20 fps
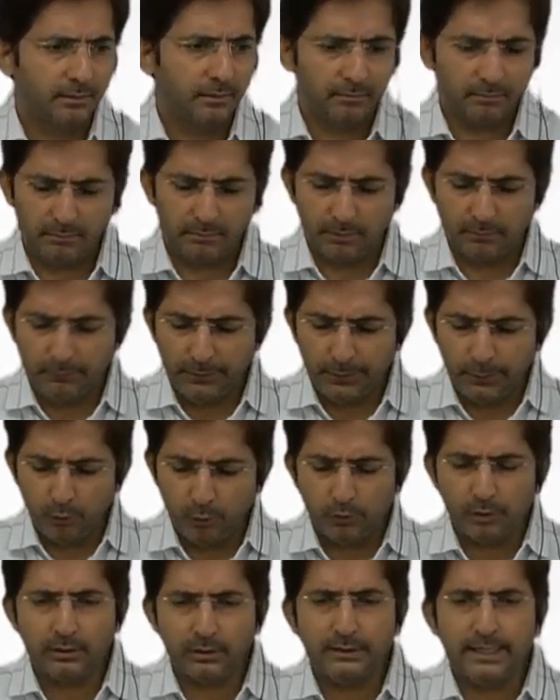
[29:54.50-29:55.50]
But we
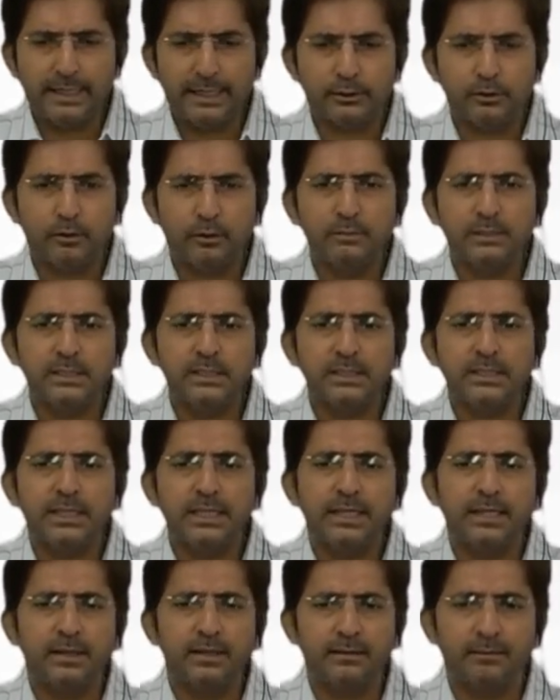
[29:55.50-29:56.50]
don't know the age of Mrs.
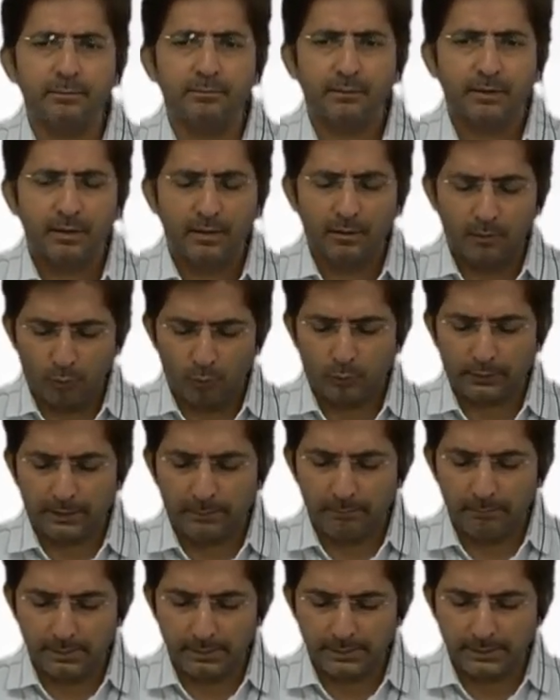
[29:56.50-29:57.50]
Shreya.
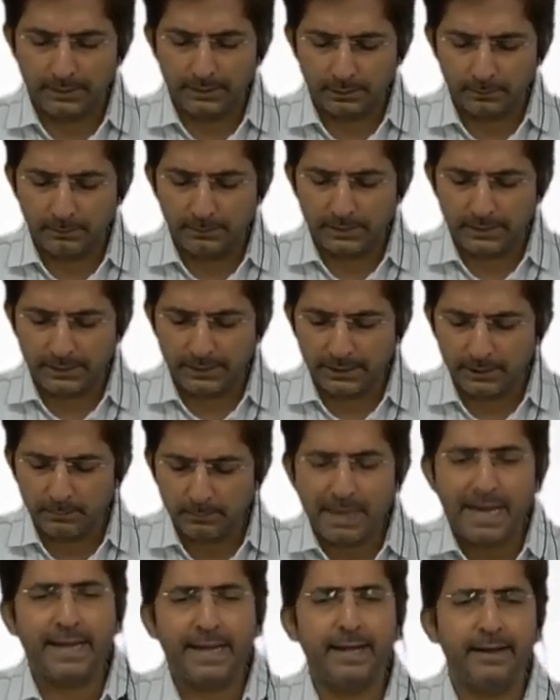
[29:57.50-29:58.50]
Okay, Mrs. means she is
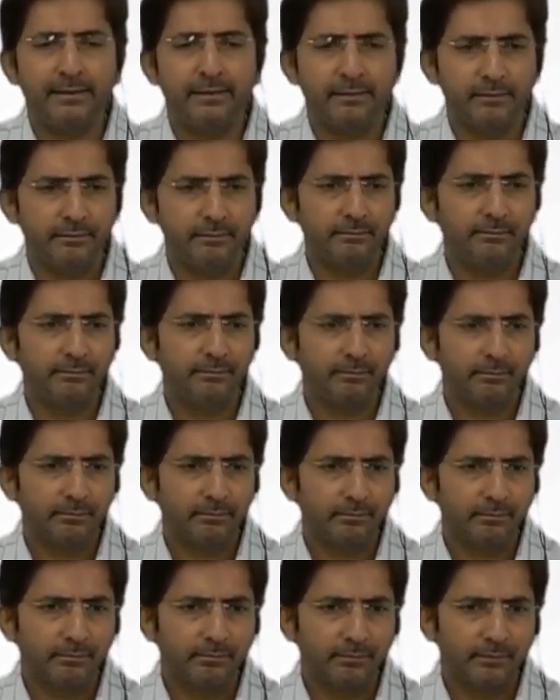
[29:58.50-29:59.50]
married.
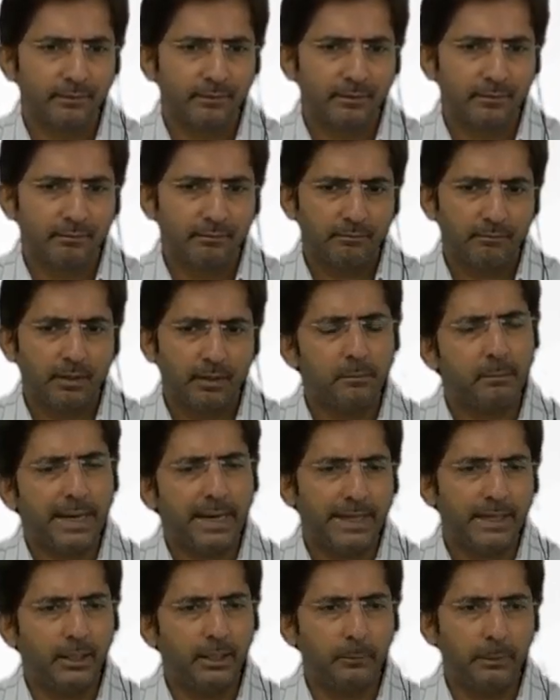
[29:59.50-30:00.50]
But
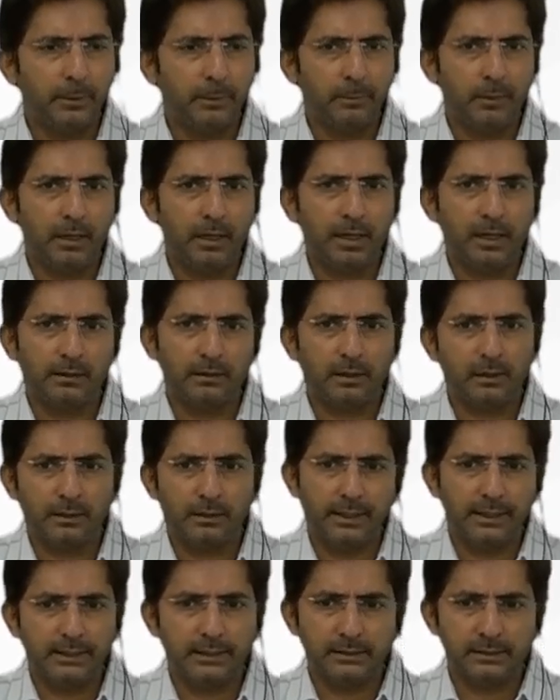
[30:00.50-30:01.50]
married people are
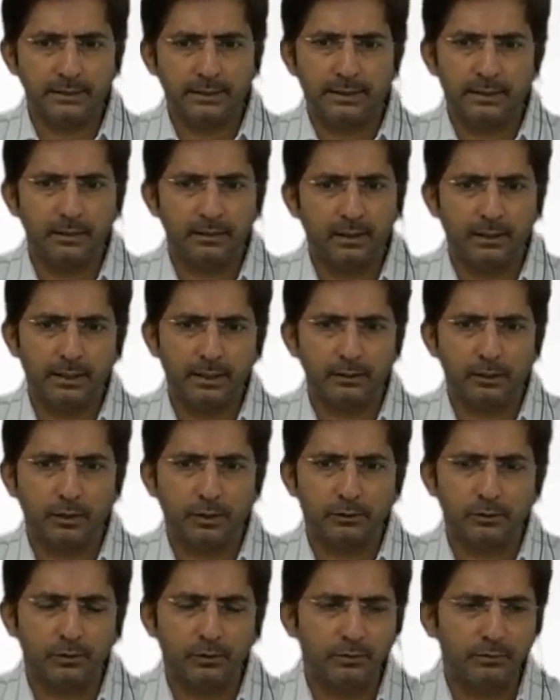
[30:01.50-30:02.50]
30s, in 30s
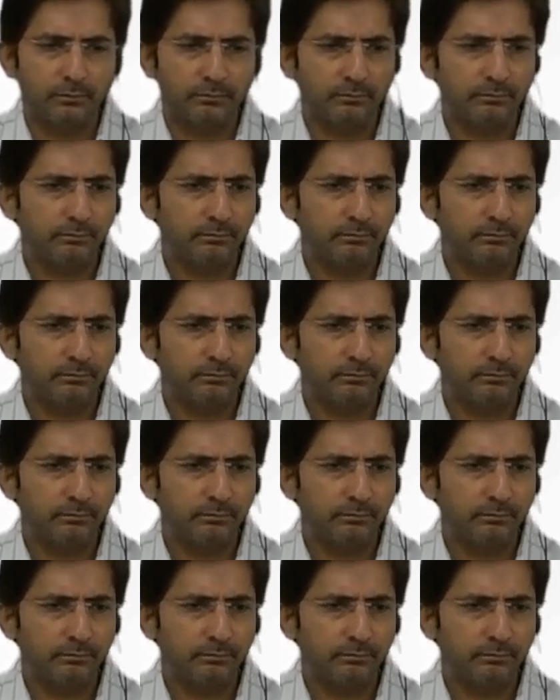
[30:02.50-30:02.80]
also.